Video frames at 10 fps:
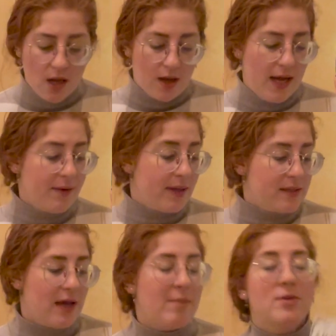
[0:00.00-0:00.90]
Anyways,
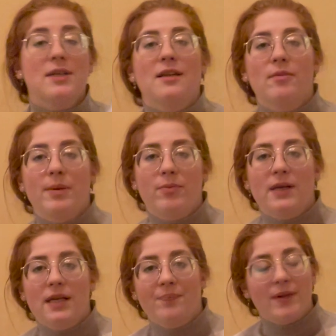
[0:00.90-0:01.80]
I'm also gonna be
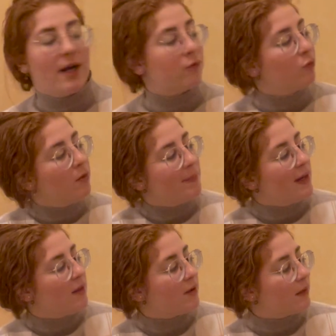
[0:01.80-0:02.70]
reading Arturo
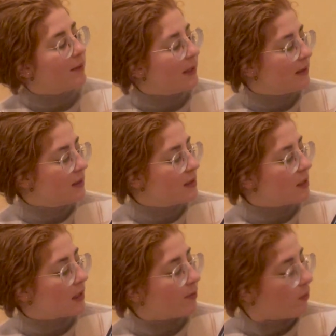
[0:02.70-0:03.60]
Pérez Reverte's
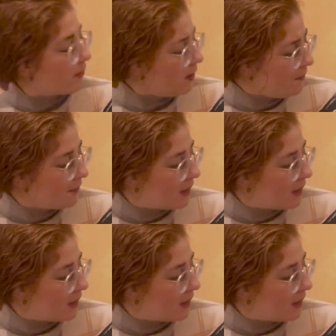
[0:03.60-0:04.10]
Revolución.